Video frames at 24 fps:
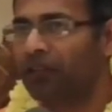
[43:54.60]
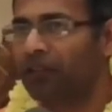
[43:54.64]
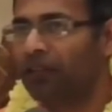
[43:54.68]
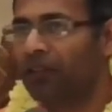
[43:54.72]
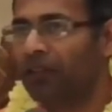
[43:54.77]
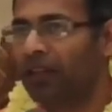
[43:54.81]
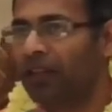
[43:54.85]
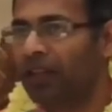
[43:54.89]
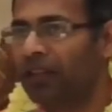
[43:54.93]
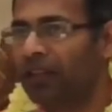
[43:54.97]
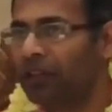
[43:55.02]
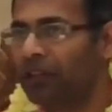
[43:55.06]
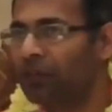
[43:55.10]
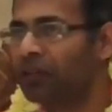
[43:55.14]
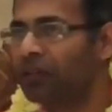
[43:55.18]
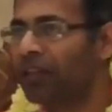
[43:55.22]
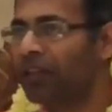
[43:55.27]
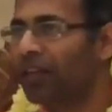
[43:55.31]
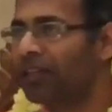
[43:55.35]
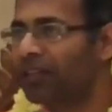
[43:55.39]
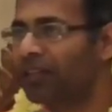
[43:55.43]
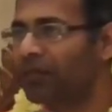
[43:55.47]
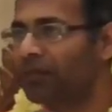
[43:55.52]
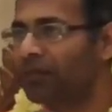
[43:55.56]
So,
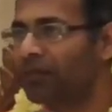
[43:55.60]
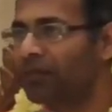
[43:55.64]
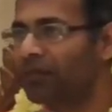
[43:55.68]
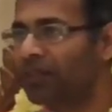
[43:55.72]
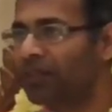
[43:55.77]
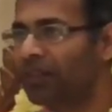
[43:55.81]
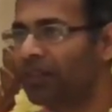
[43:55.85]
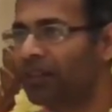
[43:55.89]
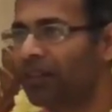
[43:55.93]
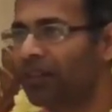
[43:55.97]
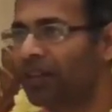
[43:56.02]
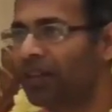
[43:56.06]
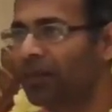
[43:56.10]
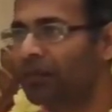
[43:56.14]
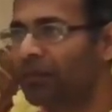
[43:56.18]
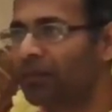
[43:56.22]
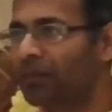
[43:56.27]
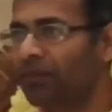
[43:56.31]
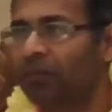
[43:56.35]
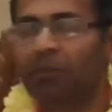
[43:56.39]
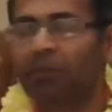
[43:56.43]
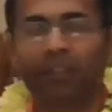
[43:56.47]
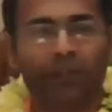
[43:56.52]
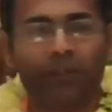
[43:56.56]
enthusiasm
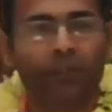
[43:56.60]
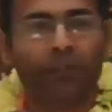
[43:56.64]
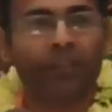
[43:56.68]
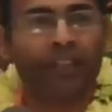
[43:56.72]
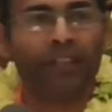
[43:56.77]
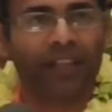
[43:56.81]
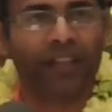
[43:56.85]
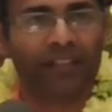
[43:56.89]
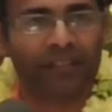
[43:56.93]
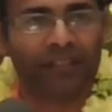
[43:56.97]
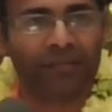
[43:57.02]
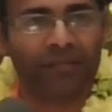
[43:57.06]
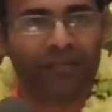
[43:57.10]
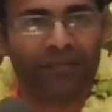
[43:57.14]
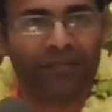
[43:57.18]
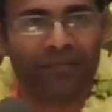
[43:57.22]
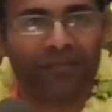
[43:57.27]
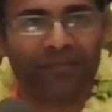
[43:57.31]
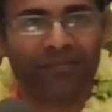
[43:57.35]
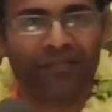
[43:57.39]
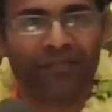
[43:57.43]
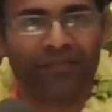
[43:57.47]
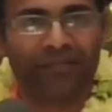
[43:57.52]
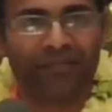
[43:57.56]
comes from enthusiasm.
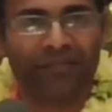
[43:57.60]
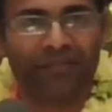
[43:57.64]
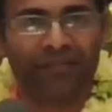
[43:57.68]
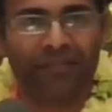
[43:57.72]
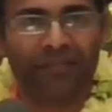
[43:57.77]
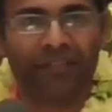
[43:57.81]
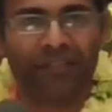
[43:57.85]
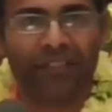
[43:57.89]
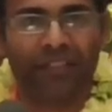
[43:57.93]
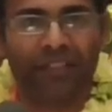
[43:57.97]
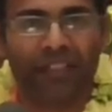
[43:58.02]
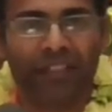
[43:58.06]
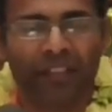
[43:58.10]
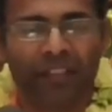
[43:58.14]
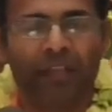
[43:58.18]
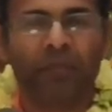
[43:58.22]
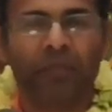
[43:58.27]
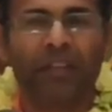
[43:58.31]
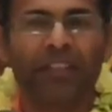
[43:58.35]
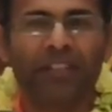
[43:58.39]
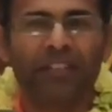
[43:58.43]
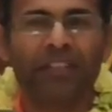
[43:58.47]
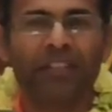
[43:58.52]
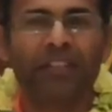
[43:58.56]

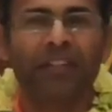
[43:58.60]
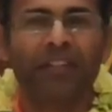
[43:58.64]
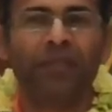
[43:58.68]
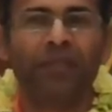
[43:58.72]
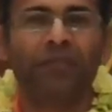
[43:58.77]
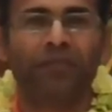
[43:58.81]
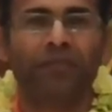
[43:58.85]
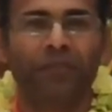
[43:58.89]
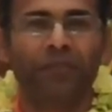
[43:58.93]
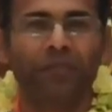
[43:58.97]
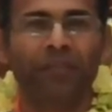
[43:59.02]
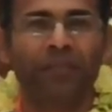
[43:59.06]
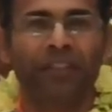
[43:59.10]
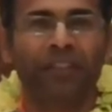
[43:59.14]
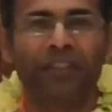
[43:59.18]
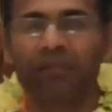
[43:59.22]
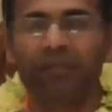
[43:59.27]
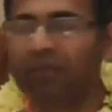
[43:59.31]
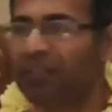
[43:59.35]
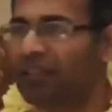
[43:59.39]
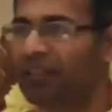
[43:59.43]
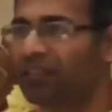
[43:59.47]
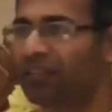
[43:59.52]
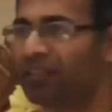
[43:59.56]
Determination comes from
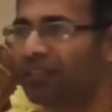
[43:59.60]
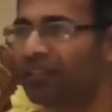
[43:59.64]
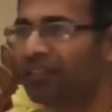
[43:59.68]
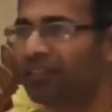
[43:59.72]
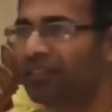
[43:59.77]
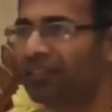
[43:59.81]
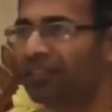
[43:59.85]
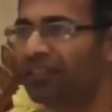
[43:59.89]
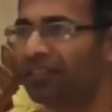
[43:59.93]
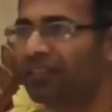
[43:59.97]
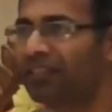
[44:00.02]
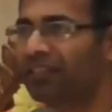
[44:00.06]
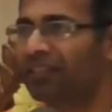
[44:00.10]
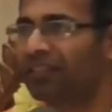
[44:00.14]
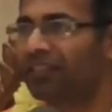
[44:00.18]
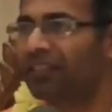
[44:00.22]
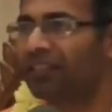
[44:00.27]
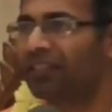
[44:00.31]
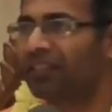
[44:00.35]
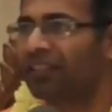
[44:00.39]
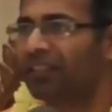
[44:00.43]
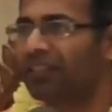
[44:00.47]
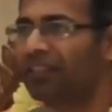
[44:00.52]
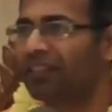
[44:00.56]
determination.
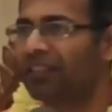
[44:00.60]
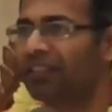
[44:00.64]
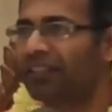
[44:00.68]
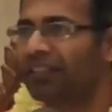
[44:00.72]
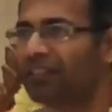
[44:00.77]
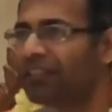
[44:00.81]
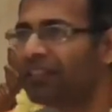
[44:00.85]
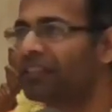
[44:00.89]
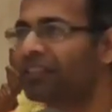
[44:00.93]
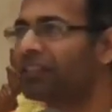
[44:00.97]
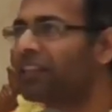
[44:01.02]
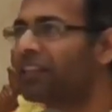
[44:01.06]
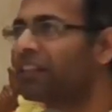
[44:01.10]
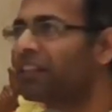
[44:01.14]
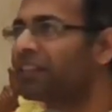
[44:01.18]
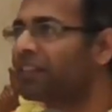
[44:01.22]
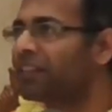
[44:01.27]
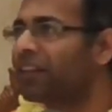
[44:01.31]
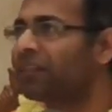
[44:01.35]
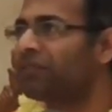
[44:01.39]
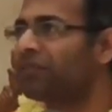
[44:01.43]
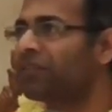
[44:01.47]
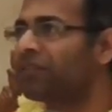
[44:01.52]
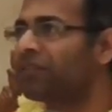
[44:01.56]
Just as